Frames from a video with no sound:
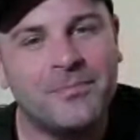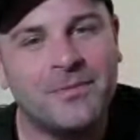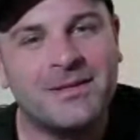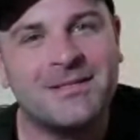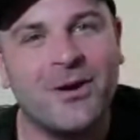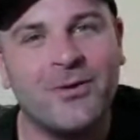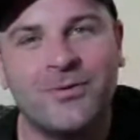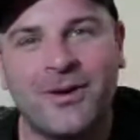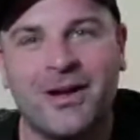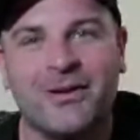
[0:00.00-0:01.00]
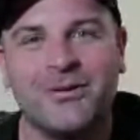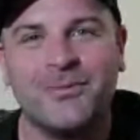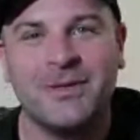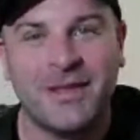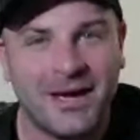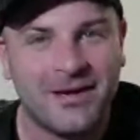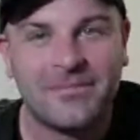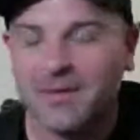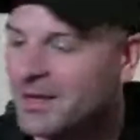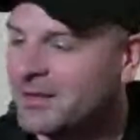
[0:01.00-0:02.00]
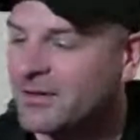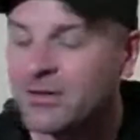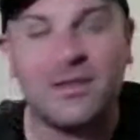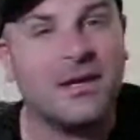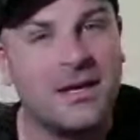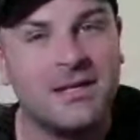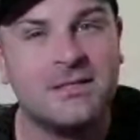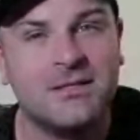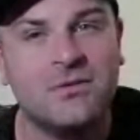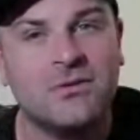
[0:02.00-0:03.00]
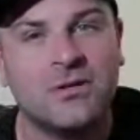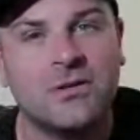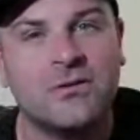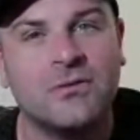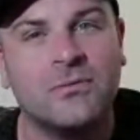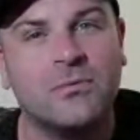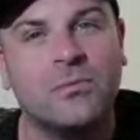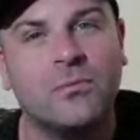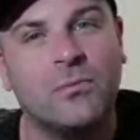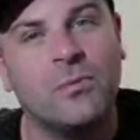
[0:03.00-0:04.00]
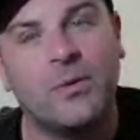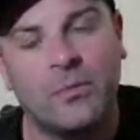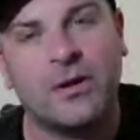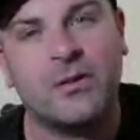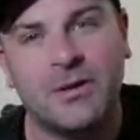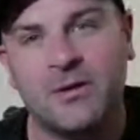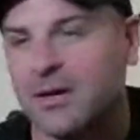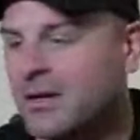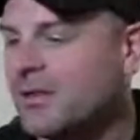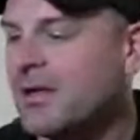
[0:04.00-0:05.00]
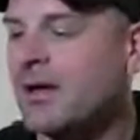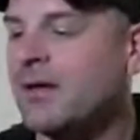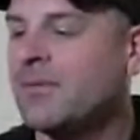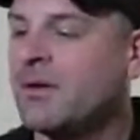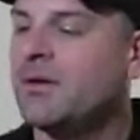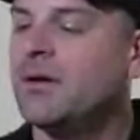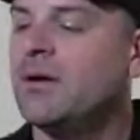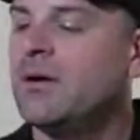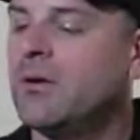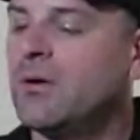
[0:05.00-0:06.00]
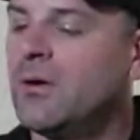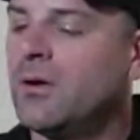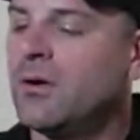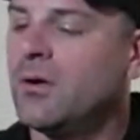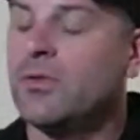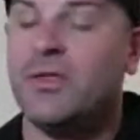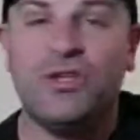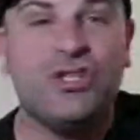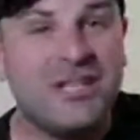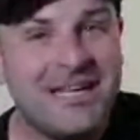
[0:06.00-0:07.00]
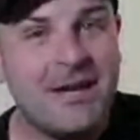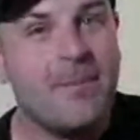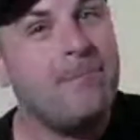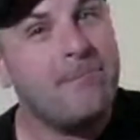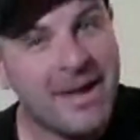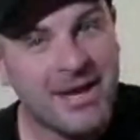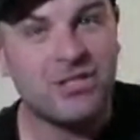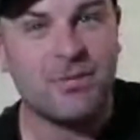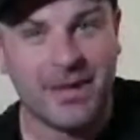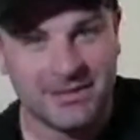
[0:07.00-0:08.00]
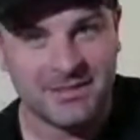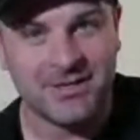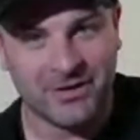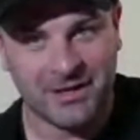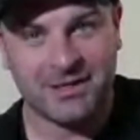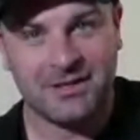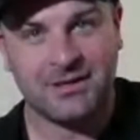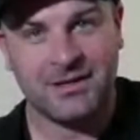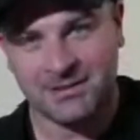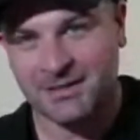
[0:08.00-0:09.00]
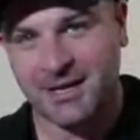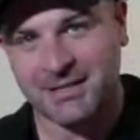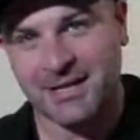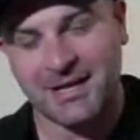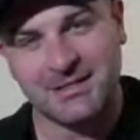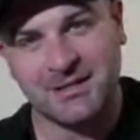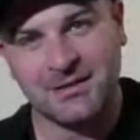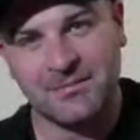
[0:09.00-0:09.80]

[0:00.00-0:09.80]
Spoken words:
So I know you'll be there, and the good thing is you can. We're going to be looking at the G major pentatonic in today's lesson.